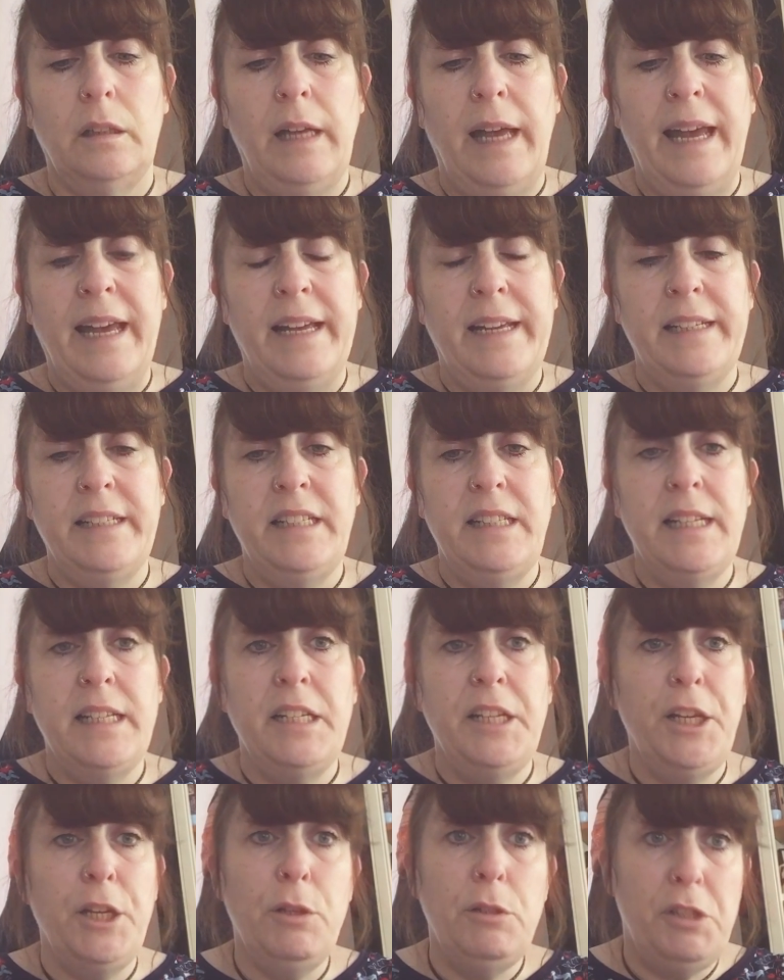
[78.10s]
and the
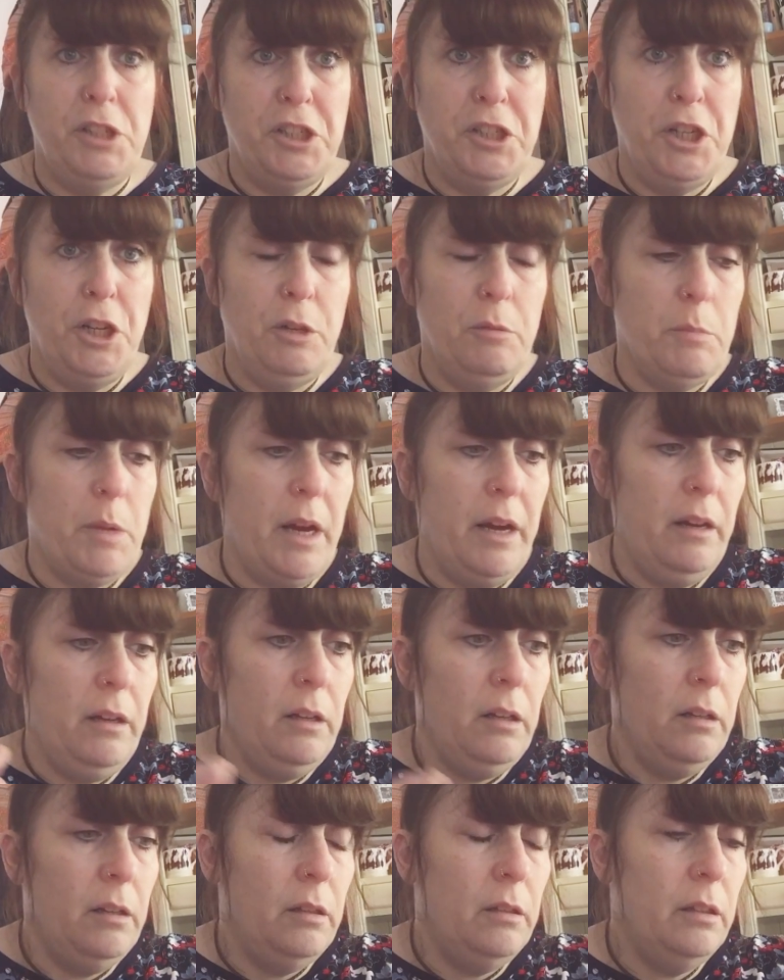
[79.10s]
huge tumour
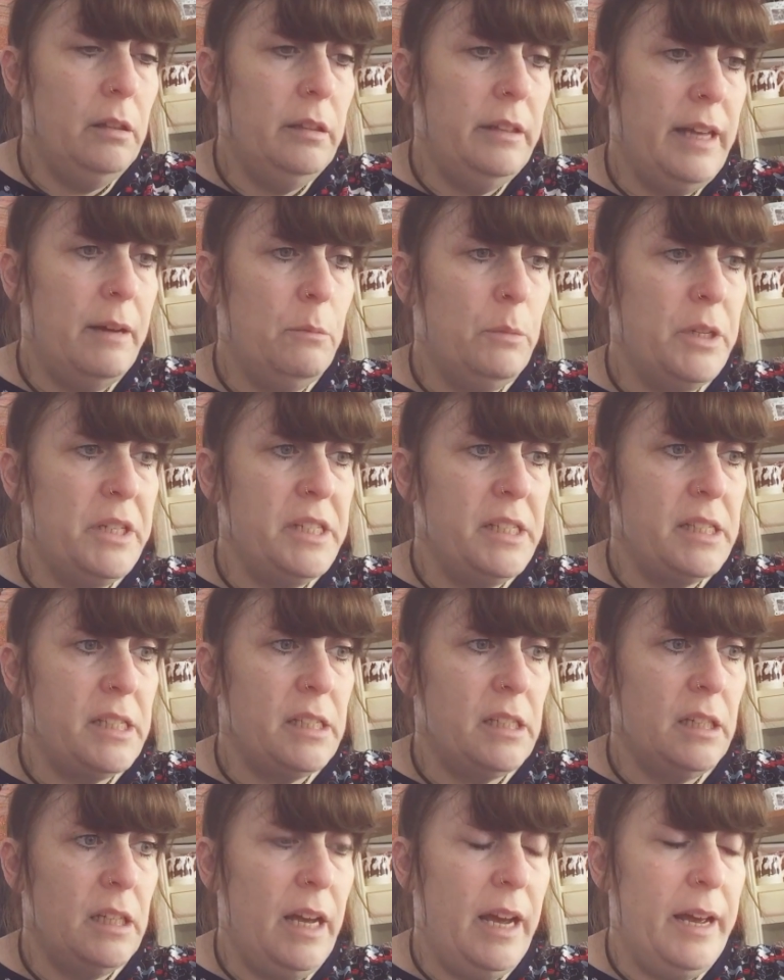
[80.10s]
that
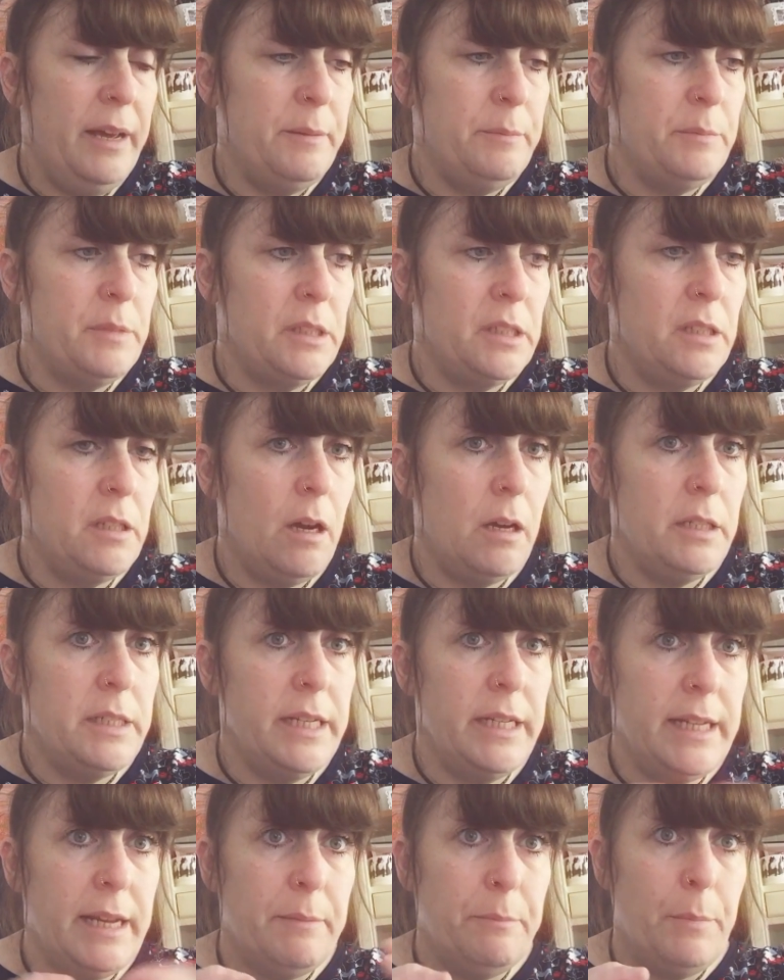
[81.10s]
was um,
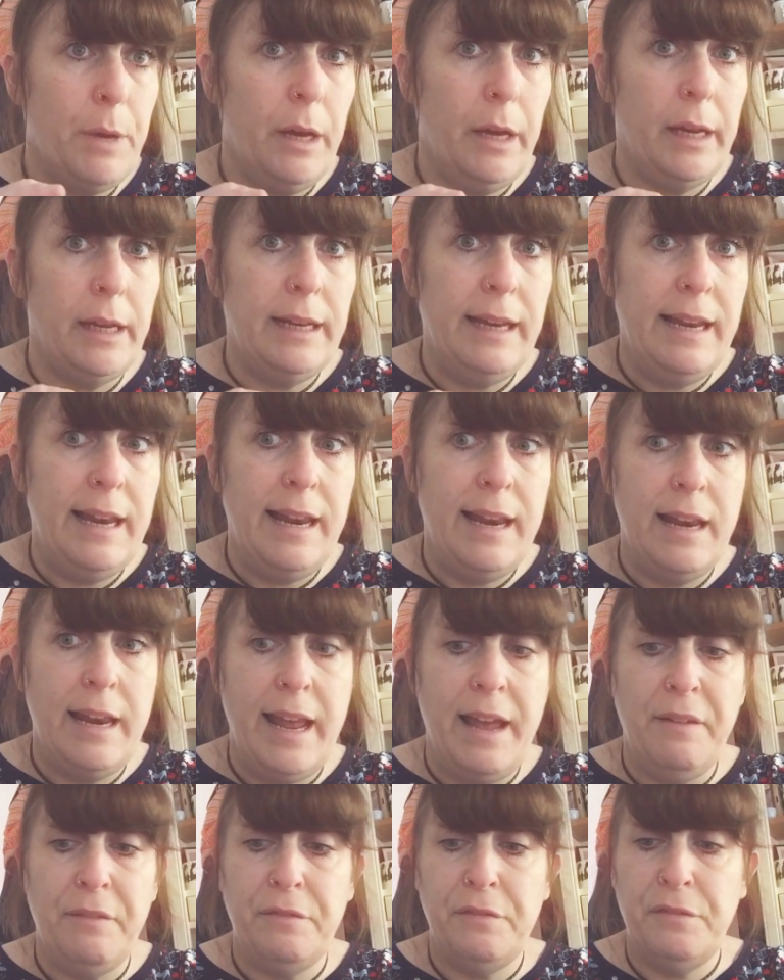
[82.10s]
started at my
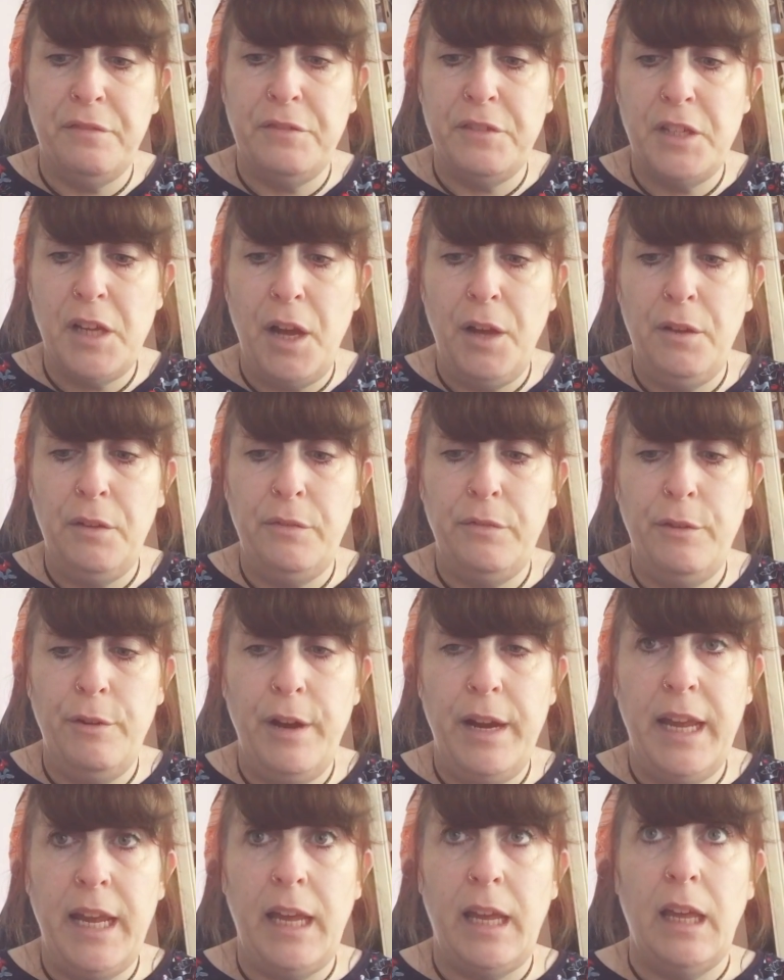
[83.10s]
left
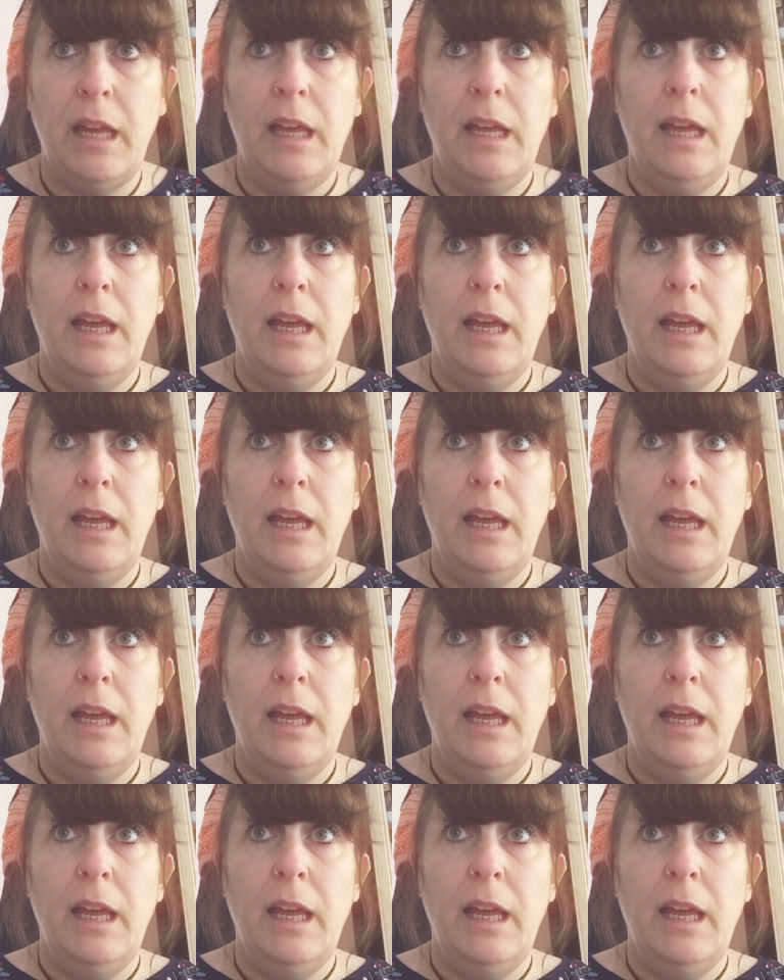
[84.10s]
ovary